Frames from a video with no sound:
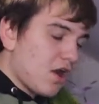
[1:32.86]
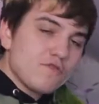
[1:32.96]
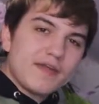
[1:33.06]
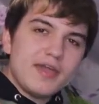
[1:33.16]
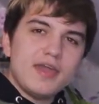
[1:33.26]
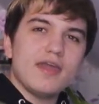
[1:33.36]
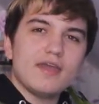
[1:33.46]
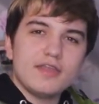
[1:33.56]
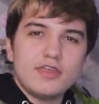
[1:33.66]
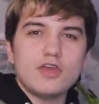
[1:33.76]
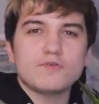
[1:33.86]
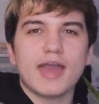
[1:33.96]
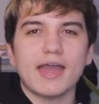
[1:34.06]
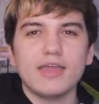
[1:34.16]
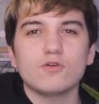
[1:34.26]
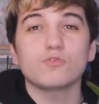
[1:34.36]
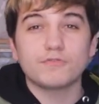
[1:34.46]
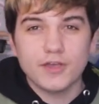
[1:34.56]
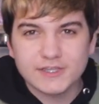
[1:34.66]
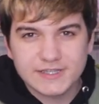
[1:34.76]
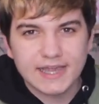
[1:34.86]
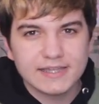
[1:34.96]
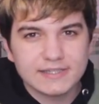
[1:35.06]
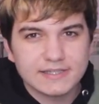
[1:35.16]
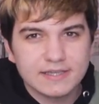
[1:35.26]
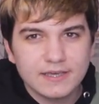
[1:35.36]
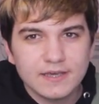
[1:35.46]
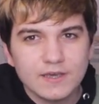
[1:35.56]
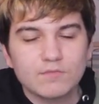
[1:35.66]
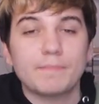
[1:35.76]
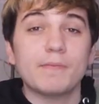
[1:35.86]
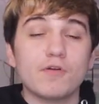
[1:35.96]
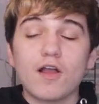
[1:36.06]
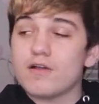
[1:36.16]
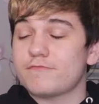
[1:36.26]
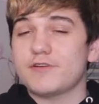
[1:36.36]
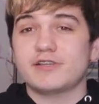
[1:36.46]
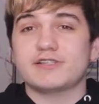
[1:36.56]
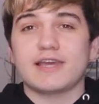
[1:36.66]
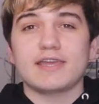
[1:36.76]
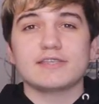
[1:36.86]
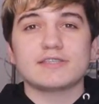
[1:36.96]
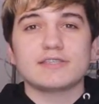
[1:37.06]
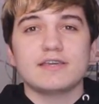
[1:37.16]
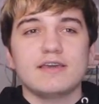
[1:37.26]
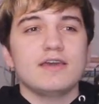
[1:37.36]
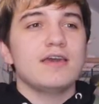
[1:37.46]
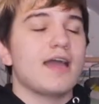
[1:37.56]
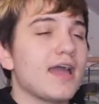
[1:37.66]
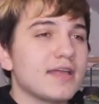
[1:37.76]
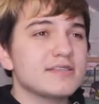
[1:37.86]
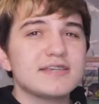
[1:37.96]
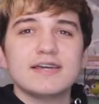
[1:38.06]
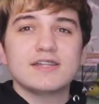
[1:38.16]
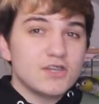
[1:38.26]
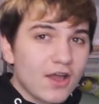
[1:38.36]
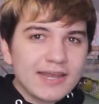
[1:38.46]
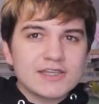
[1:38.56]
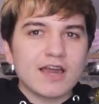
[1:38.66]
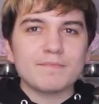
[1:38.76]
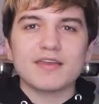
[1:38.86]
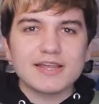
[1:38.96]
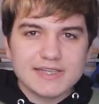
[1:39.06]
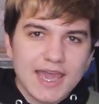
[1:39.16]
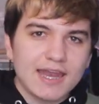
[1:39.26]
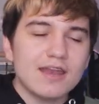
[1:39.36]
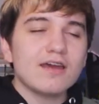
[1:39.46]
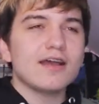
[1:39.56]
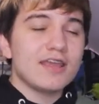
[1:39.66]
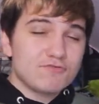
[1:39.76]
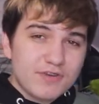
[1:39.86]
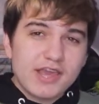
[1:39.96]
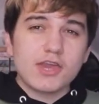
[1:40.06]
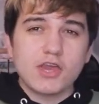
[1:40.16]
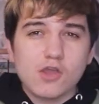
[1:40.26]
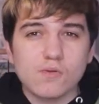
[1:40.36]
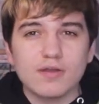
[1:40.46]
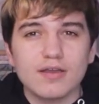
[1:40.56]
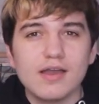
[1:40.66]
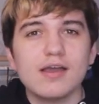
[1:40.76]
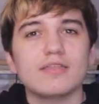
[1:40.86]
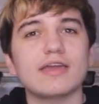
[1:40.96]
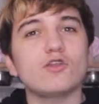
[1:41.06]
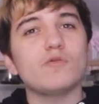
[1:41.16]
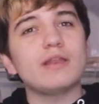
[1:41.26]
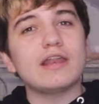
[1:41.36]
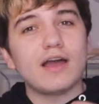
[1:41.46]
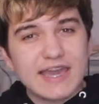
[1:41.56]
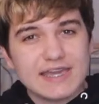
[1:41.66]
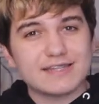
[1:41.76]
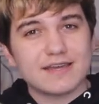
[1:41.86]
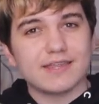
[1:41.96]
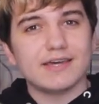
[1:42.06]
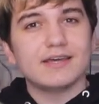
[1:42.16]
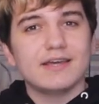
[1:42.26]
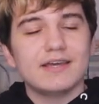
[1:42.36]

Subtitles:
over here in the UK called First Dates, where people go on first dates. And 9 times out of 10, it's really cute. They normally like each other.